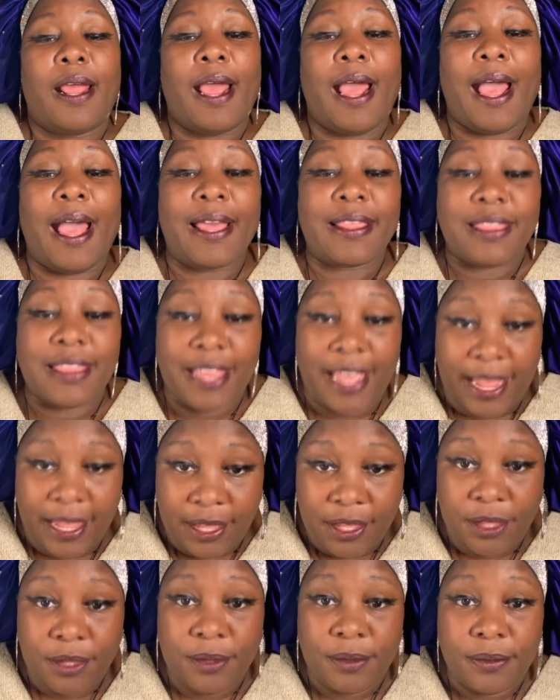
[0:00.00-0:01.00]
I
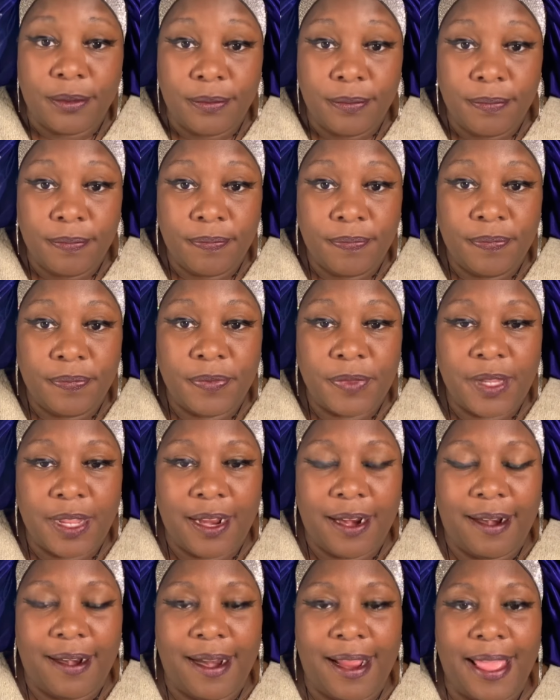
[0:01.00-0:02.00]
thank you.
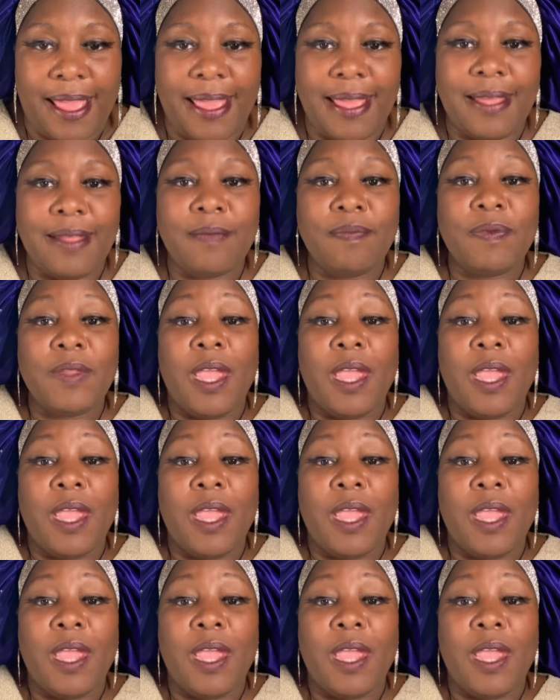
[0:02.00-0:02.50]
All right.